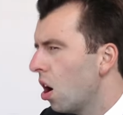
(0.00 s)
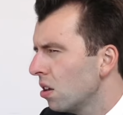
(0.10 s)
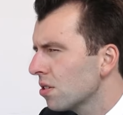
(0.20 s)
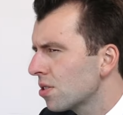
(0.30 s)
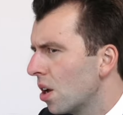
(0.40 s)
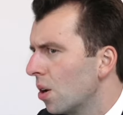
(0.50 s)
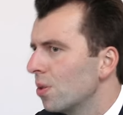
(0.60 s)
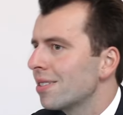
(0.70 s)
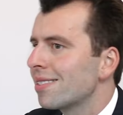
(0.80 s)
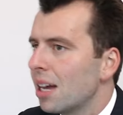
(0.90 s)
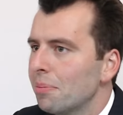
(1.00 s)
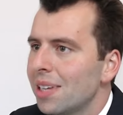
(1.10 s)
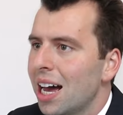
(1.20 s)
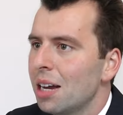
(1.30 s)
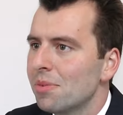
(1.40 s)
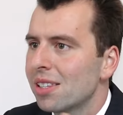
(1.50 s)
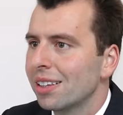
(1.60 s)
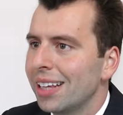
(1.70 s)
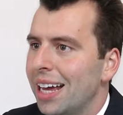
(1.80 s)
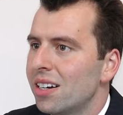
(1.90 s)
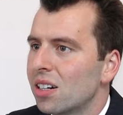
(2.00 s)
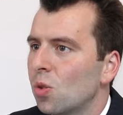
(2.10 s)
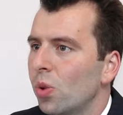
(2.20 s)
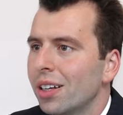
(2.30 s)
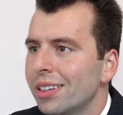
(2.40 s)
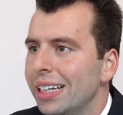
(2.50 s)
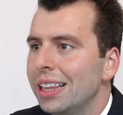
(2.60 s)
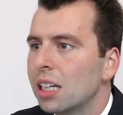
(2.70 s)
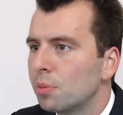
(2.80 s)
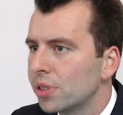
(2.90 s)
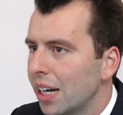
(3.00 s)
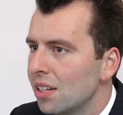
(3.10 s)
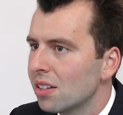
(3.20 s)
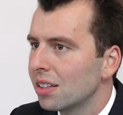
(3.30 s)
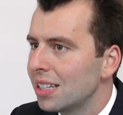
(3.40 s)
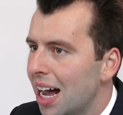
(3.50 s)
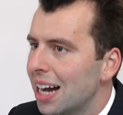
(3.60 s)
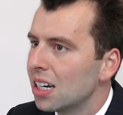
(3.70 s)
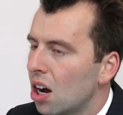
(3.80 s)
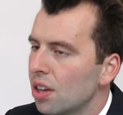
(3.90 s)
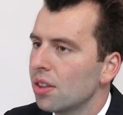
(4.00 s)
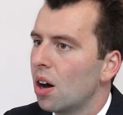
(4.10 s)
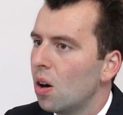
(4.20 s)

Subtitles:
Also, sometimes the lender will need an appraisal done on the